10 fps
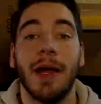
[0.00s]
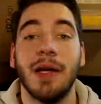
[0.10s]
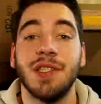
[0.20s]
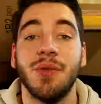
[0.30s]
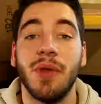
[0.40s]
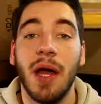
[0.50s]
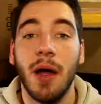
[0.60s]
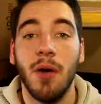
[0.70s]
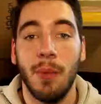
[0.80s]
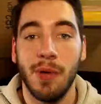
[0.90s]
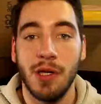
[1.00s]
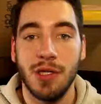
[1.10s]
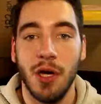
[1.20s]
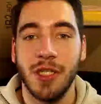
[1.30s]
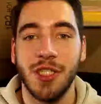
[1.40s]
guys, so now I'm going to
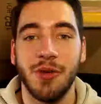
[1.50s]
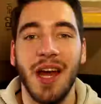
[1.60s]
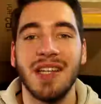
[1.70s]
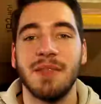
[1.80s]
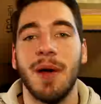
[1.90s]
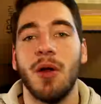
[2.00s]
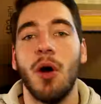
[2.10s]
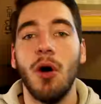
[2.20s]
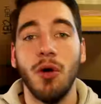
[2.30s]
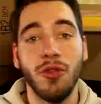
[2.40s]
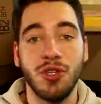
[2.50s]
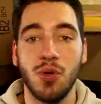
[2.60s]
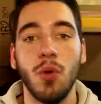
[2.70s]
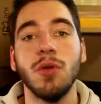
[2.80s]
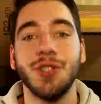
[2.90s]
talk to you guys about all the
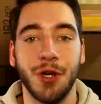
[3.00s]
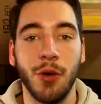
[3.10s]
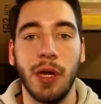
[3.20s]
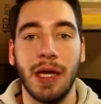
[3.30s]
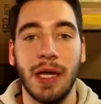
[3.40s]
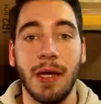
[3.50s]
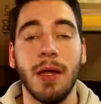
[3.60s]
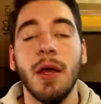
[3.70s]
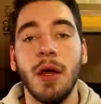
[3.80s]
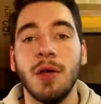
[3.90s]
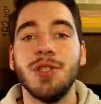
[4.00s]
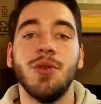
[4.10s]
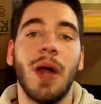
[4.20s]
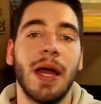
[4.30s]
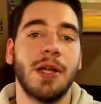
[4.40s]
tools you're going to need
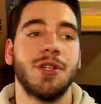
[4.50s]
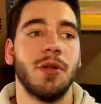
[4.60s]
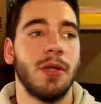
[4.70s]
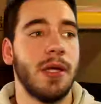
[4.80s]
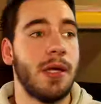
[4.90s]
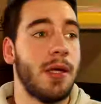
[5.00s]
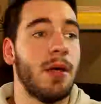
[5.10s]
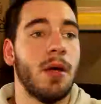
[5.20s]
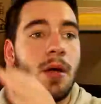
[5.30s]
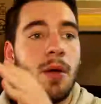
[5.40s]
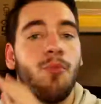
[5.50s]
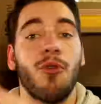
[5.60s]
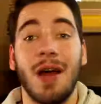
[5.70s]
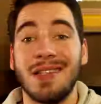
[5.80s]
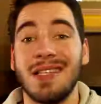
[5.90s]
to actually
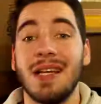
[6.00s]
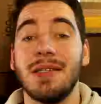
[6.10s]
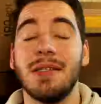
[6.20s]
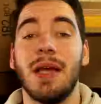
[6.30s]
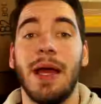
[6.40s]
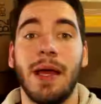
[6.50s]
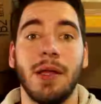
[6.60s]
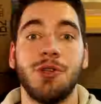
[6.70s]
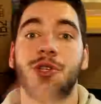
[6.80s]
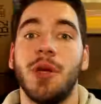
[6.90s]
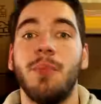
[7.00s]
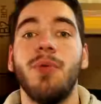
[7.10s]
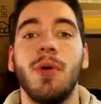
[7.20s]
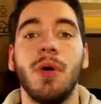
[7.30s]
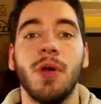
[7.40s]
process and ship
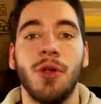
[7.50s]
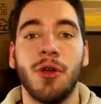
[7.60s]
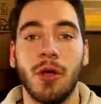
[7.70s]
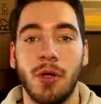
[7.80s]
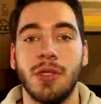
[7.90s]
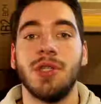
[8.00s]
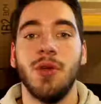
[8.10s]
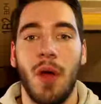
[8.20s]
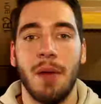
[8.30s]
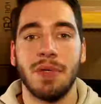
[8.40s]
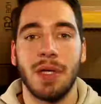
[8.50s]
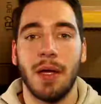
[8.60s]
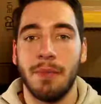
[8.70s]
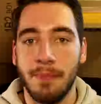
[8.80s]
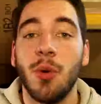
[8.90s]
your goods to
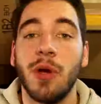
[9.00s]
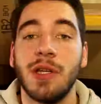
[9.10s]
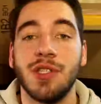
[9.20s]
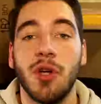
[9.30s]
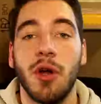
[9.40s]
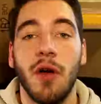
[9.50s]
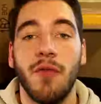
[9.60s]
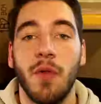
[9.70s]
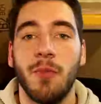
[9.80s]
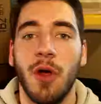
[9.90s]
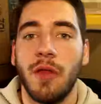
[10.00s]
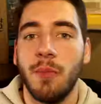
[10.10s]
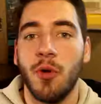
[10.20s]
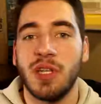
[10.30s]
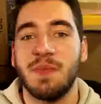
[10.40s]
Amazon. So we're going to start off with probably the
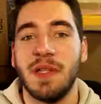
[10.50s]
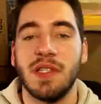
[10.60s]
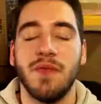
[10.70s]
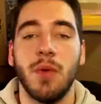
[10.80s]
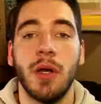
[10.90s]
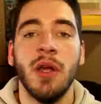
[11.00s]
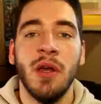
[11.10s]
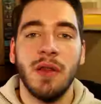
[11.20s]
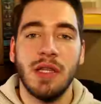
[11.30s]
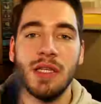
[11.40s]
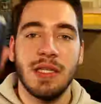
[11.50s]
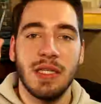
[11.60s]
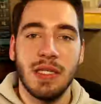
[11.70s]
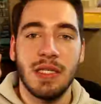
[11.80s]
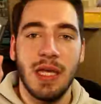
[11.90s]
more expensive one. This
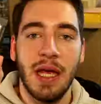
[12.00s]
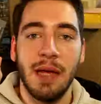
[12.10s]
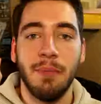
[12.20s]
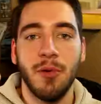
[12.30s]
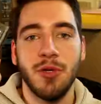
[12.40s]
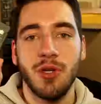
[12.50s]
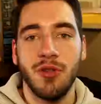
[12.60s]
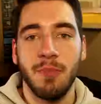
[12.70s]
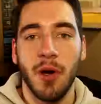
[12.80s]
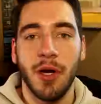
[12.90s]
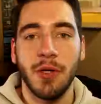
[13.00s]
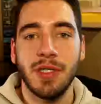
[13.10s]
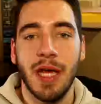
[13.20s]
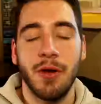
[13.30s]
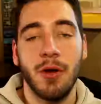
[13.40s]
is a Bluetooth barcode
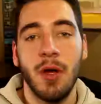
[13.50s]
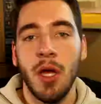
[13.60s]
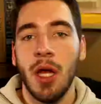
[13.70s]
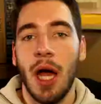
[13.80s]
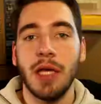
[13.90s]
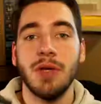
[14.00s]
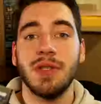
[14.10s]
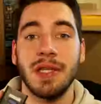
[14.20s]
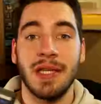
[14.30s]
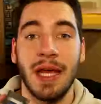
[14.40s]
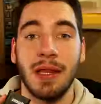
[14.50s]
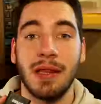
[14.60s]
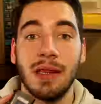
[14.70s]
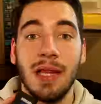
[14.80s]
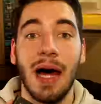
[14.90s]
scanner. I use this a
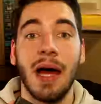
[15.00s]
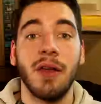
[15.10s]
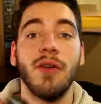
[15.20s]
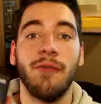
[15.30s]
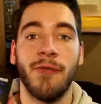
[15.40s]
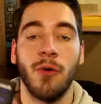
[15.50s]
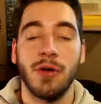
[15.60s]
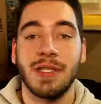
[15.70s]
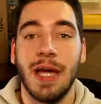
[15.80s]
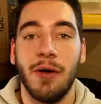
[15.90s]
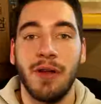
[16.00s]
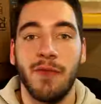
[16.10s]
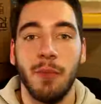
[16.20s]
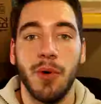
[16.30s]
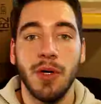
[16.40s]
lot for scouting
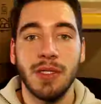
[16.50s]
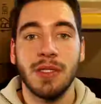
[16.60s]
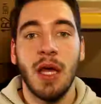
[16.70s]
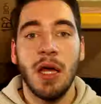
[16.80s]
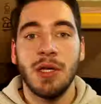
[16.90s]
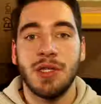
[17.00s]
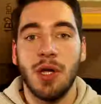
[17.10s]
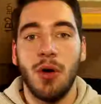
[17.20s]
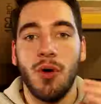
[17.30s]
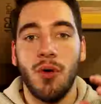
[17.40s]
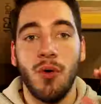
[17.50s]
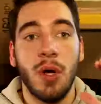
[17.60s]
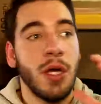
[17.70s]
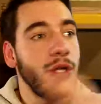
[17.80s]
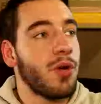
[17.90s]
for books. So
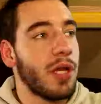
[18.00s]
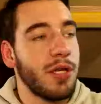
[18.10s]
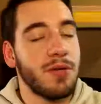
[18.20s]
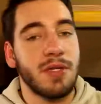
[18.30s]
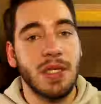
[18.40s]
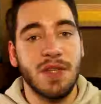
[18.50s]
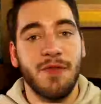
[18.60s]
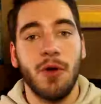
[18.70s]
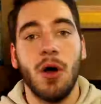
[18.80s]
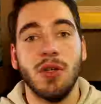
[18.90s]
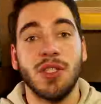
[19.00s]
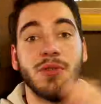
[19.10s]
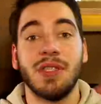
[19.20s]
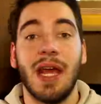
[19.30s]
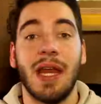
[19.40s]
you can use this for also
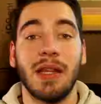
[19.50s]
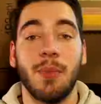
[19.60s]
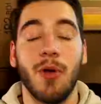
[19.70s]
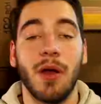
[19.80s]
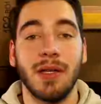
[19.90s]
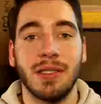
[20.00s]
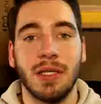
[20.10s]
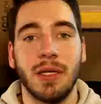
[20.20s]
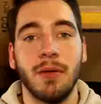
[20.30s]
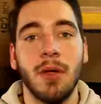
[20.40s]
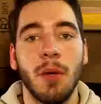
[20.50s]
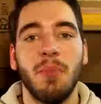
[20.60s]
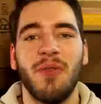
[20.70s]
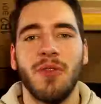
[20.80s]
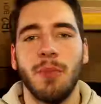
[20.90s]
scanning the products in,
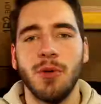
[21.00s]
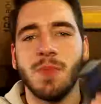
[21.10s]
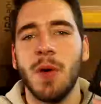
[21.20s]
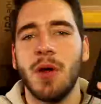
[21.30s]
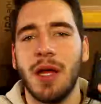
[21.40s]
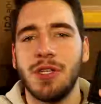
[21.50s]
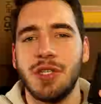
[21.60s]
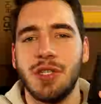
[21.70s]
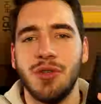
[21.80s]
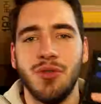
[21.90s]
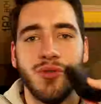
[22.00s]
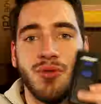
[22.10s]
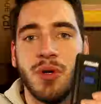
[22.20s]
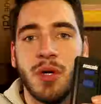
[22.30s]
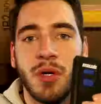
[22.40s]
but for the most part, I just
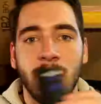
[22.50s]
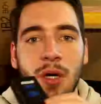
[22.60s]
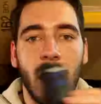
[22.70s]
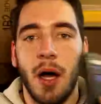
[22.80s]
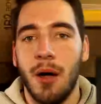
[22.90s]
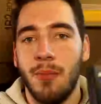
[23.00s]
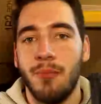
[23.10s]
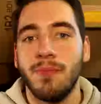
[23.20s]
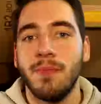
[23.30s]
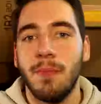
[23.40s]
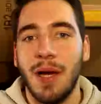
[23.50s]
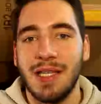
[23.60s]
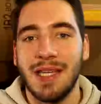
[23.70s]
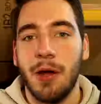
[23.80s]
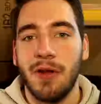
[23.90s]
do my
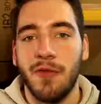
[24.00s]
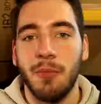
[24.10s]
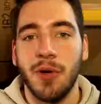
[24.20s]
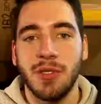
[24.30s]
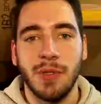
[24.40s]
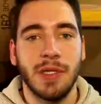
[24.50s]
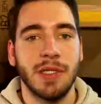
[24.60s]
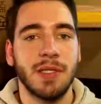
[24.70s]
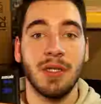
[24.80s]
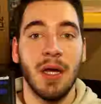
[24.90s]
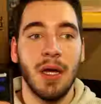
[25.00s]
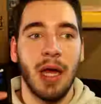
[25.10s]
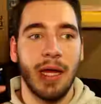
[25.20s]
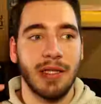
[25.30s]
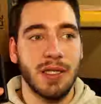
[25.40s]
scouting for books with this,
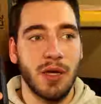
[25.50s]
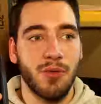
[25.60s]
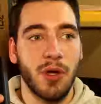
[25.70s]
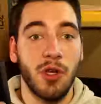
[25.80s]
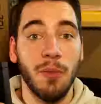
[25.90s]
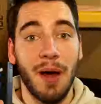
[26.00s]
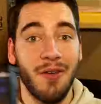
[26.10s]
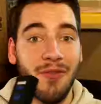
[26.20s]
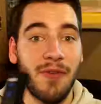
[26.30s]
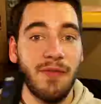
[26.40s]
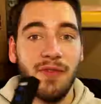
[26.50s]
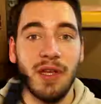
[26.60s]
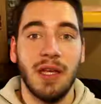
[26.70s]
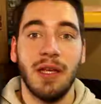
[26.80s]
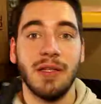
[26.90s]
and it's going to run you about
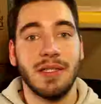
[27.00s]
$50 to